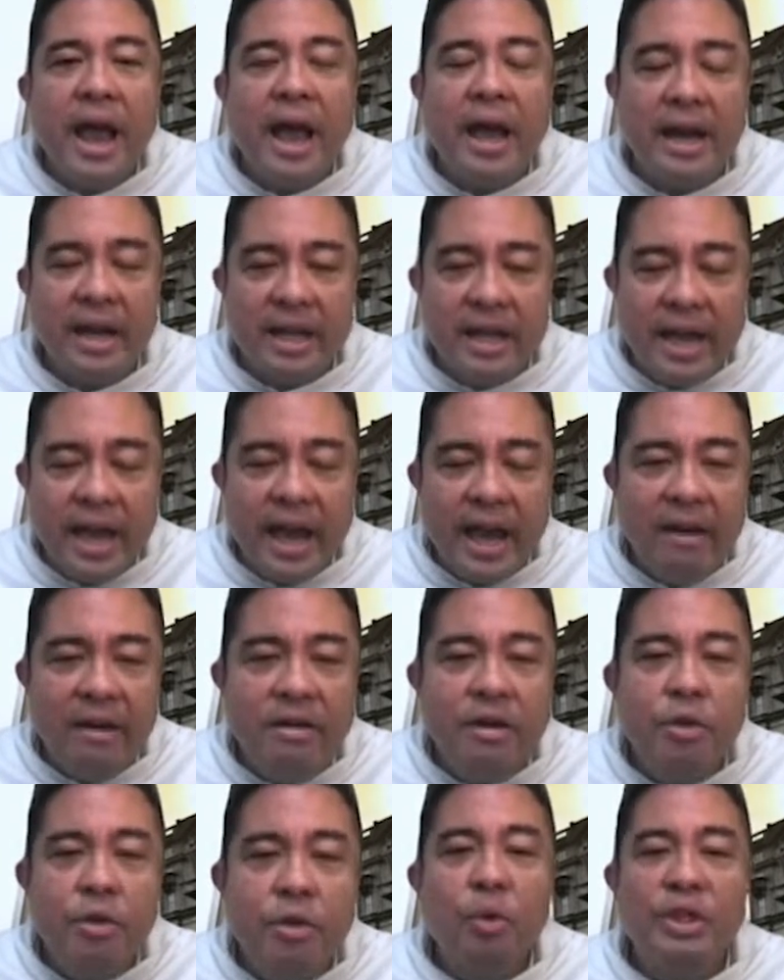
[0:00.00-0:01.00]
And
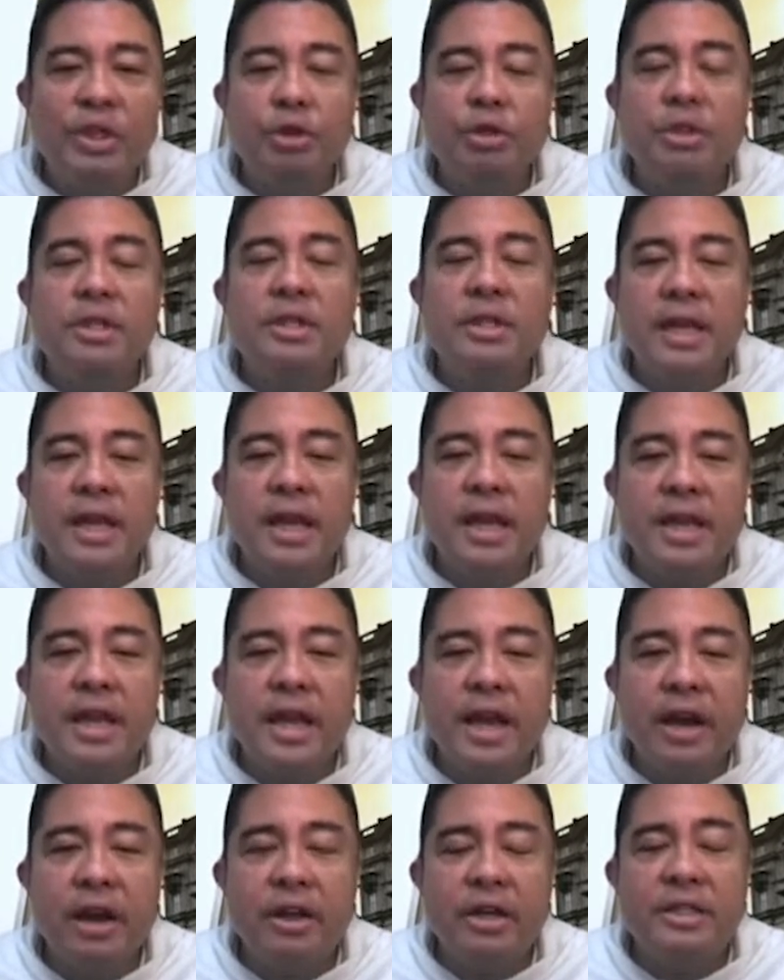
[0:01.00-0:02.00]
again, what you're seeing
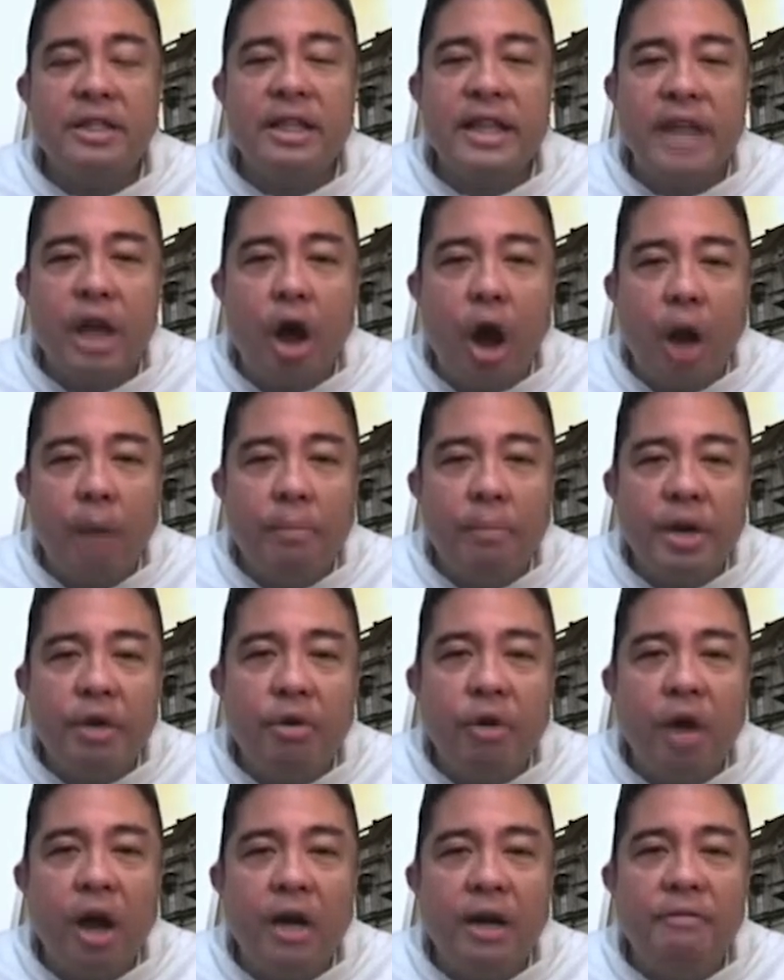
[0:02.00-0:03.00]
here is that the
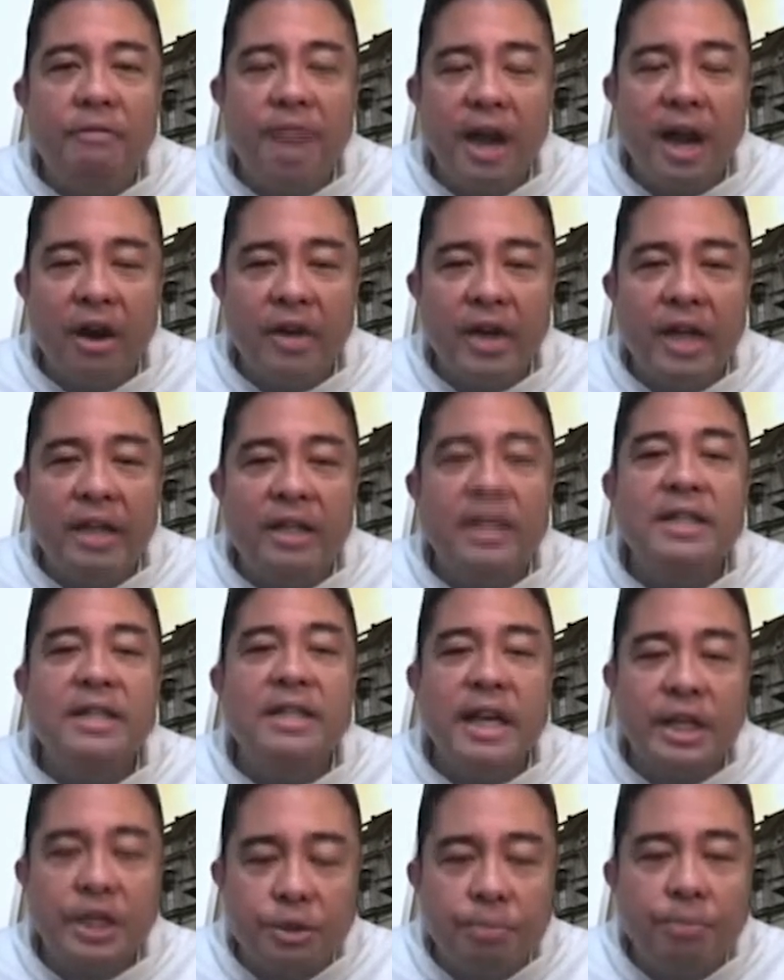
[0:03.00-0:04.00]
Omicron variant
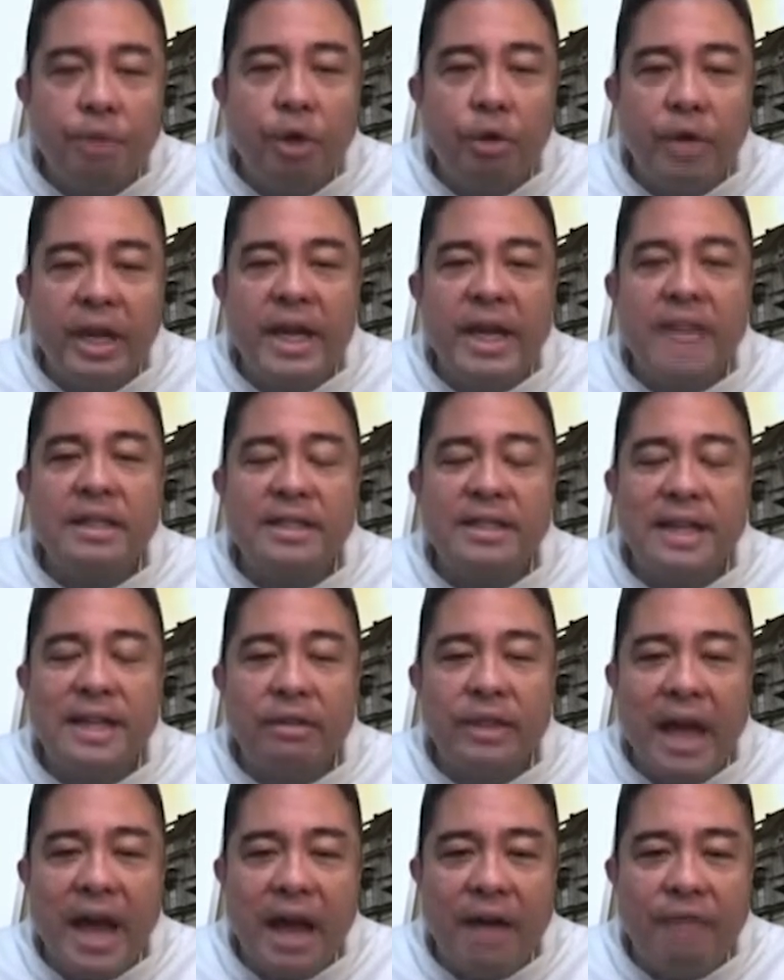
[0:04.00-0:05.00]
is exploding in
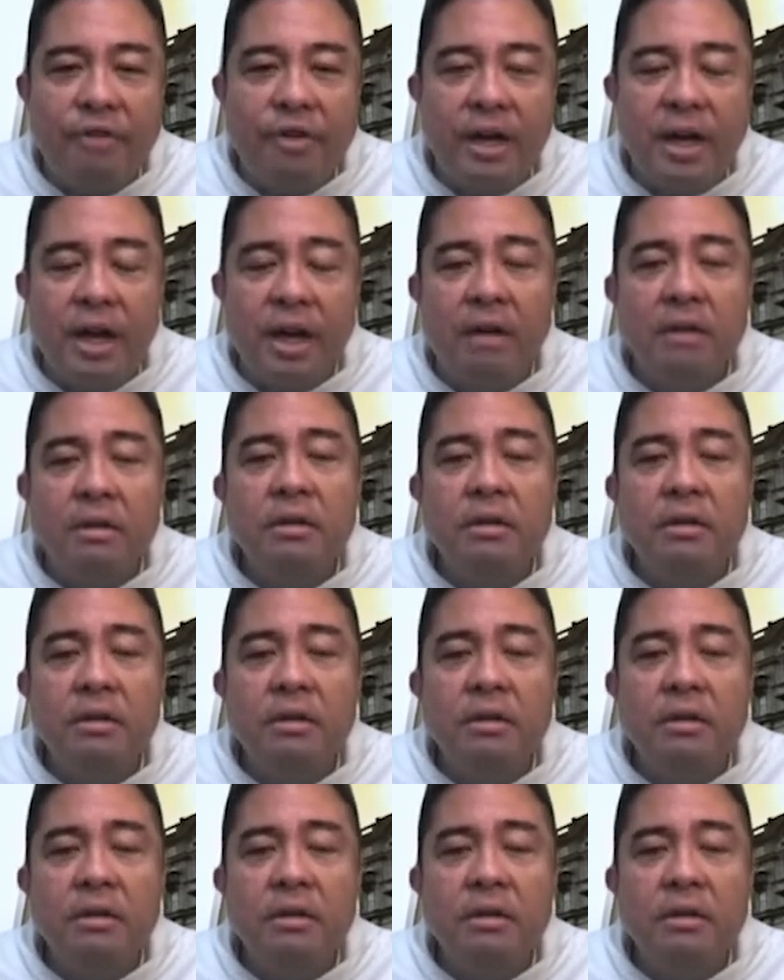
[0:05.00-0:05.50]
South Africa.